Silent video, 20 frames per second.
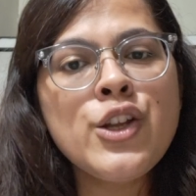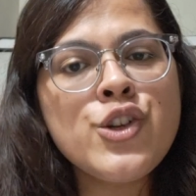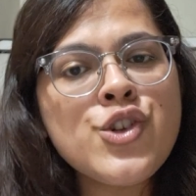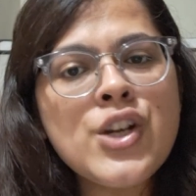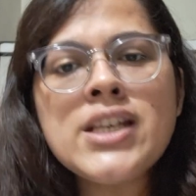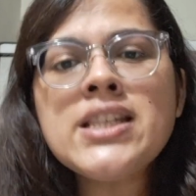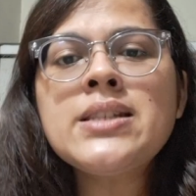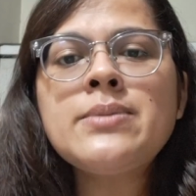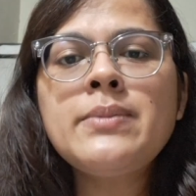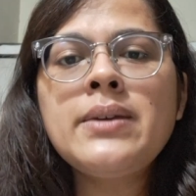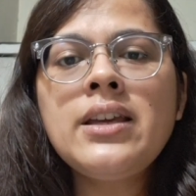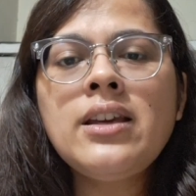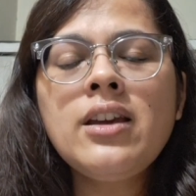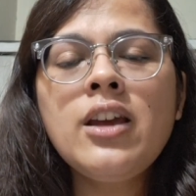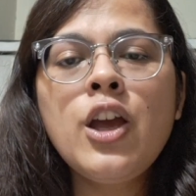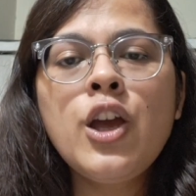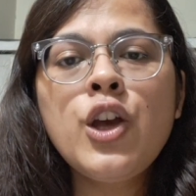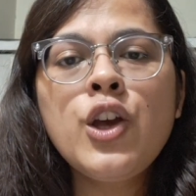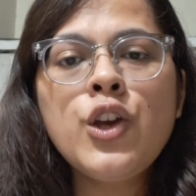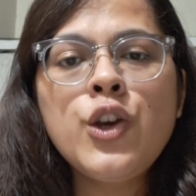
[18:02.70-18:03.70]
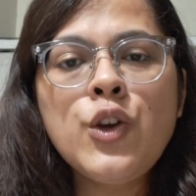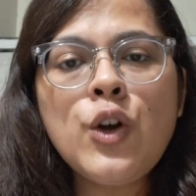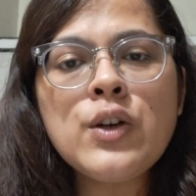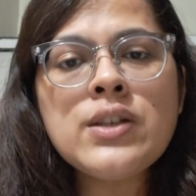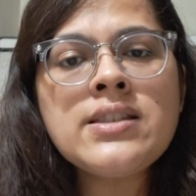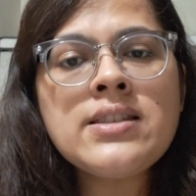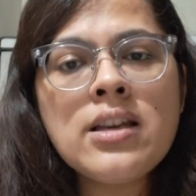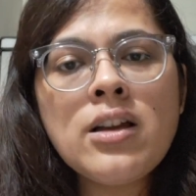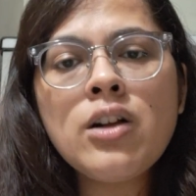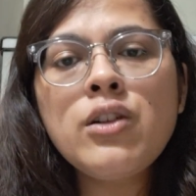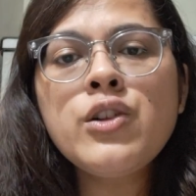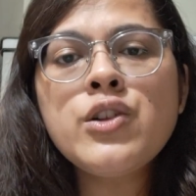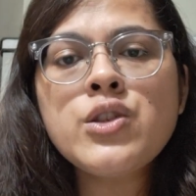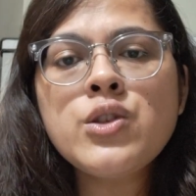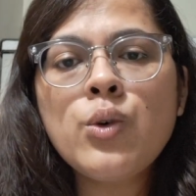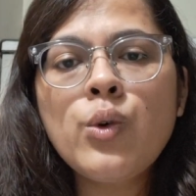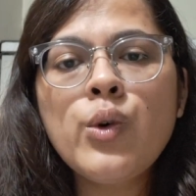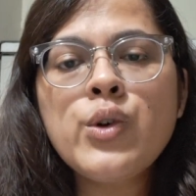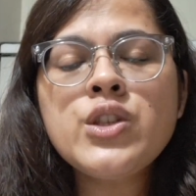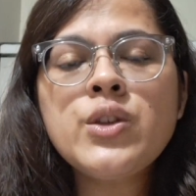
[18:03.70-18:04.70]
Trust me, your single
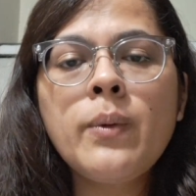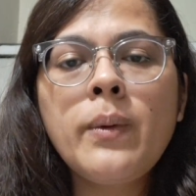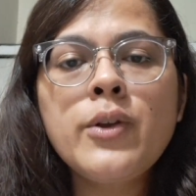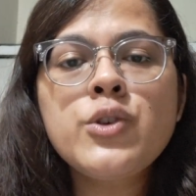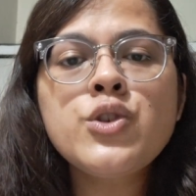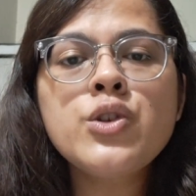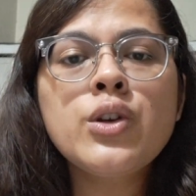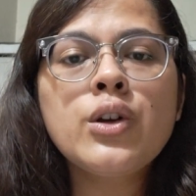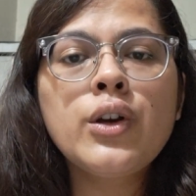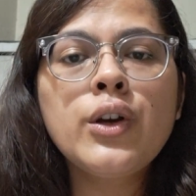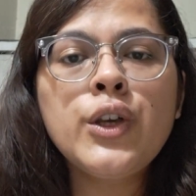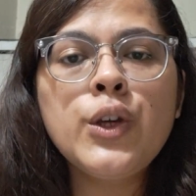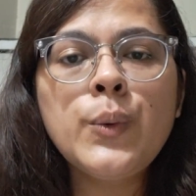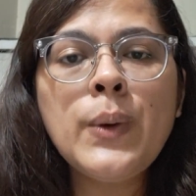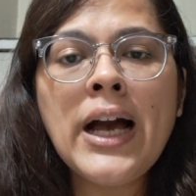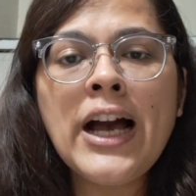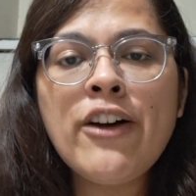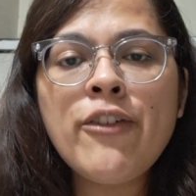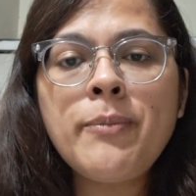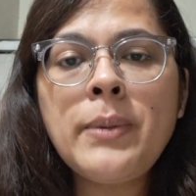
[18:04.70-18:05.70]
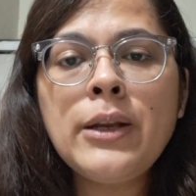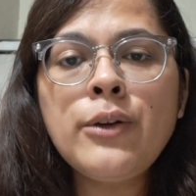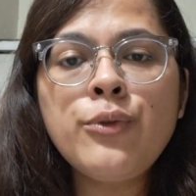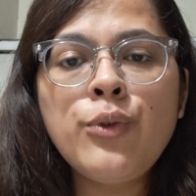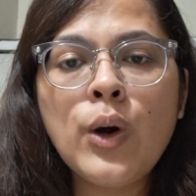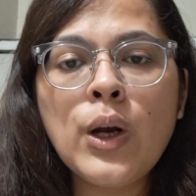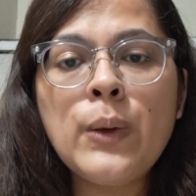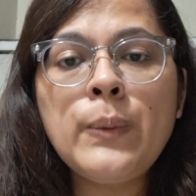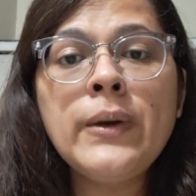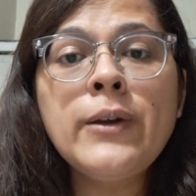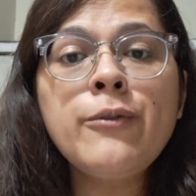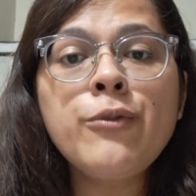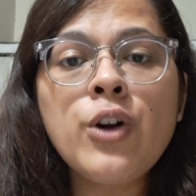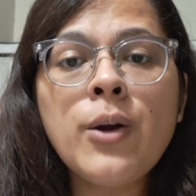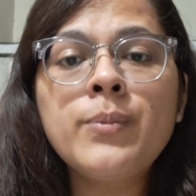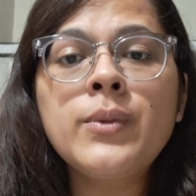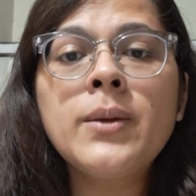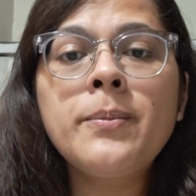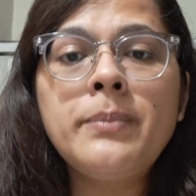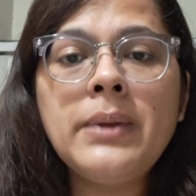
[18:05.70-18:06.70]
source which you have been following
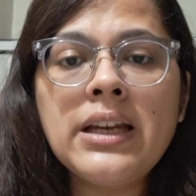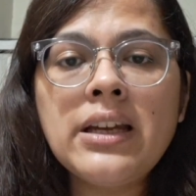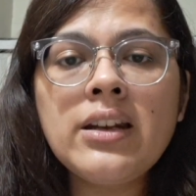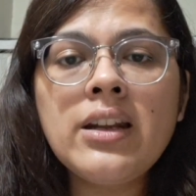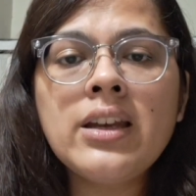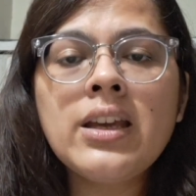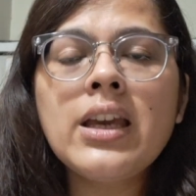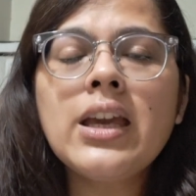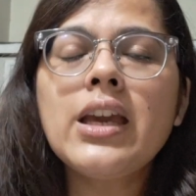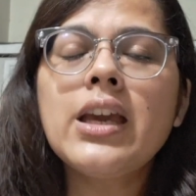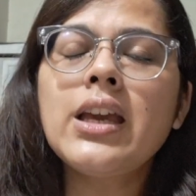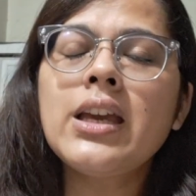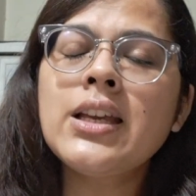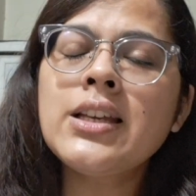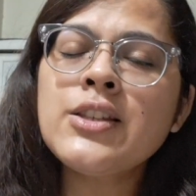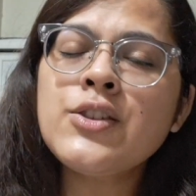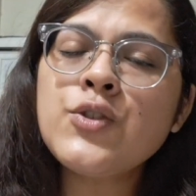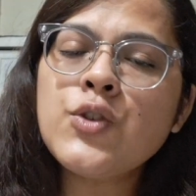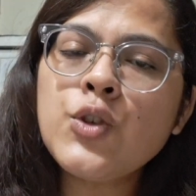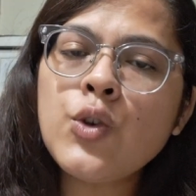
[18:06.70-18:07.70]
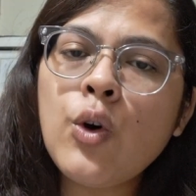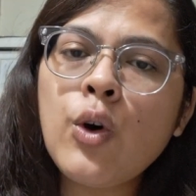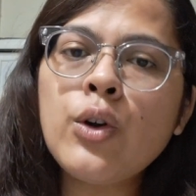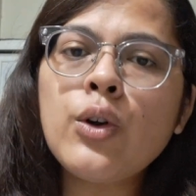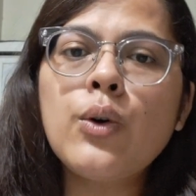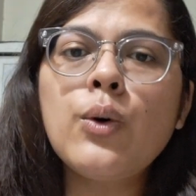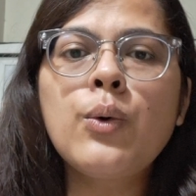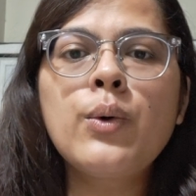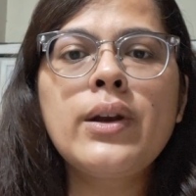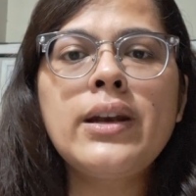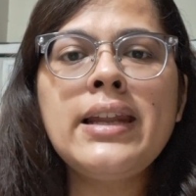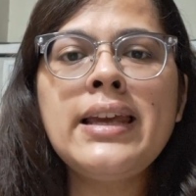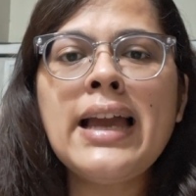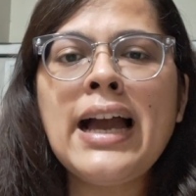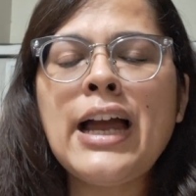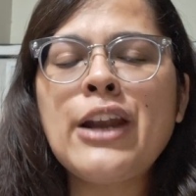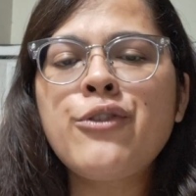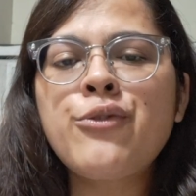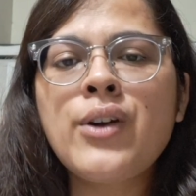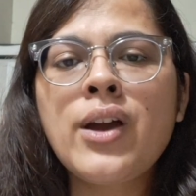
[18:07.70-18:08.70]
from the beginning is your only
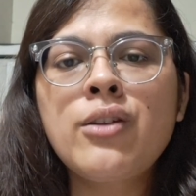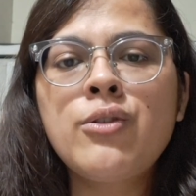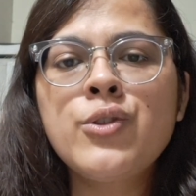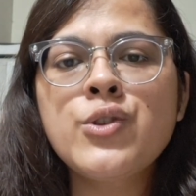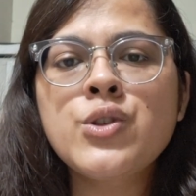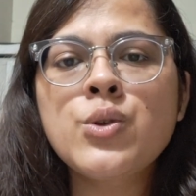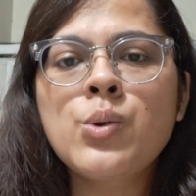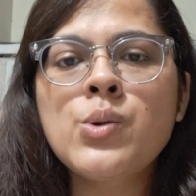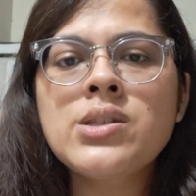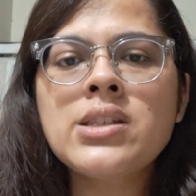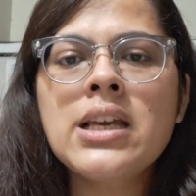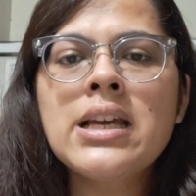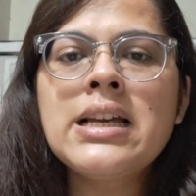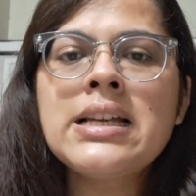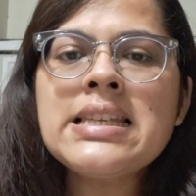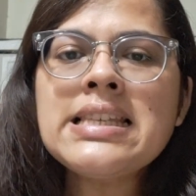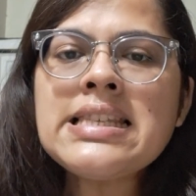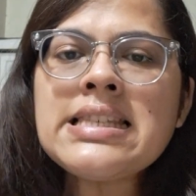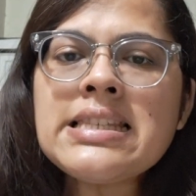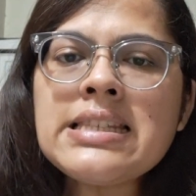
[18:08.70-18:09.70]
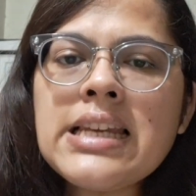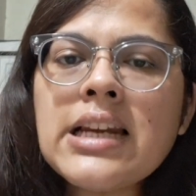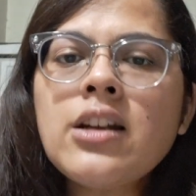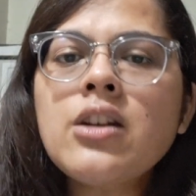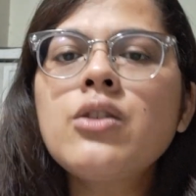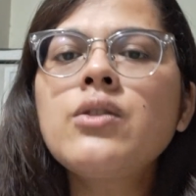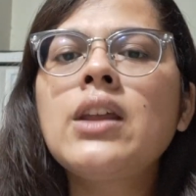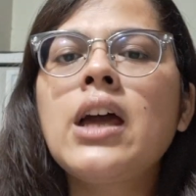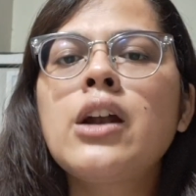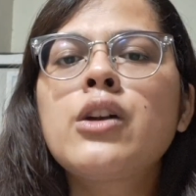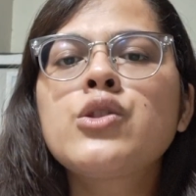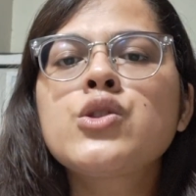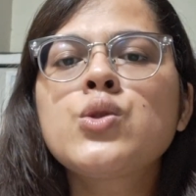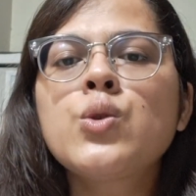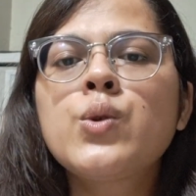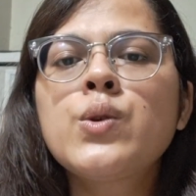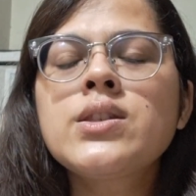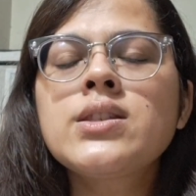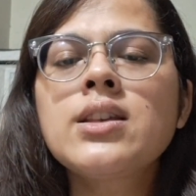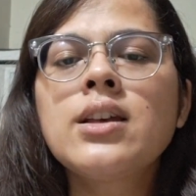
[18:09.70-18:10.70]
and final source. Stick to that
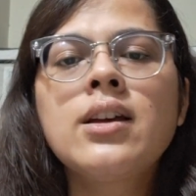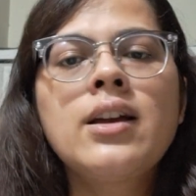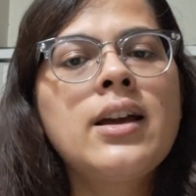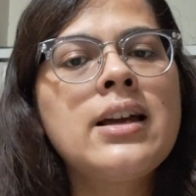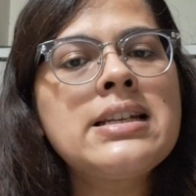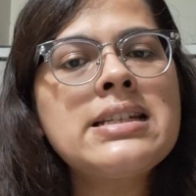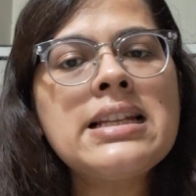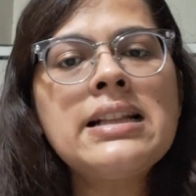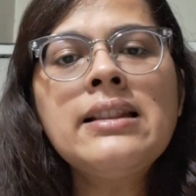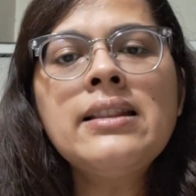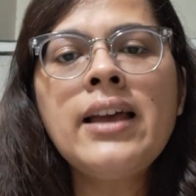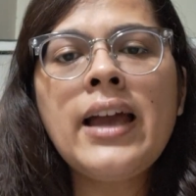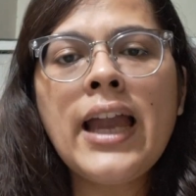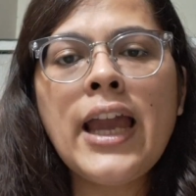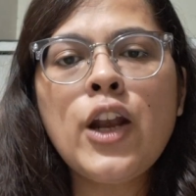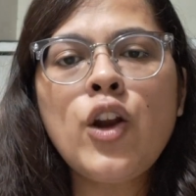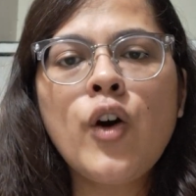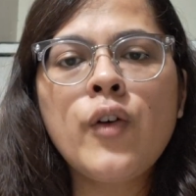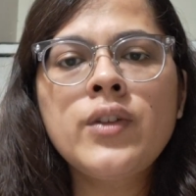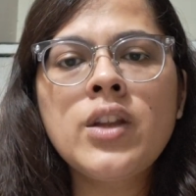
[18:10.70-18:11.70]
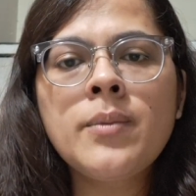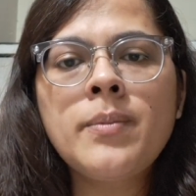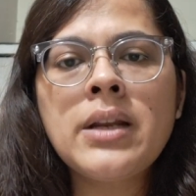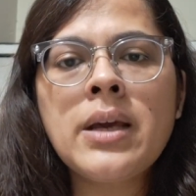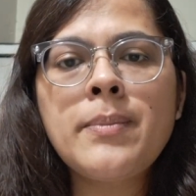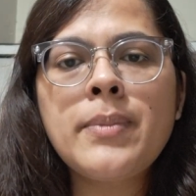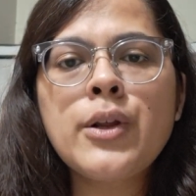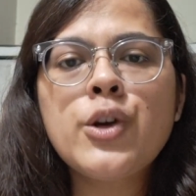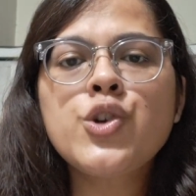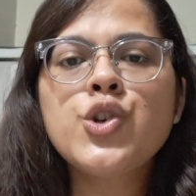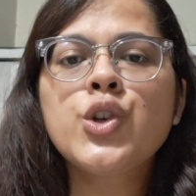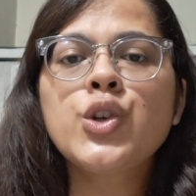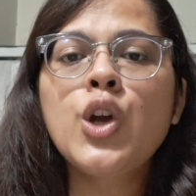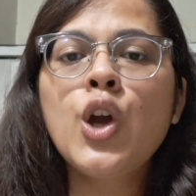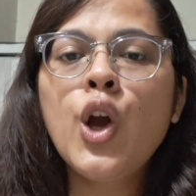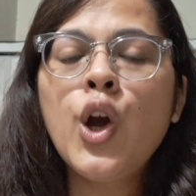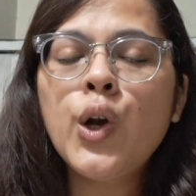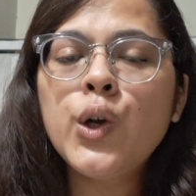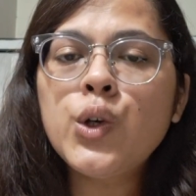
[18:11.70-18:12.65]
source till the end of the preparation.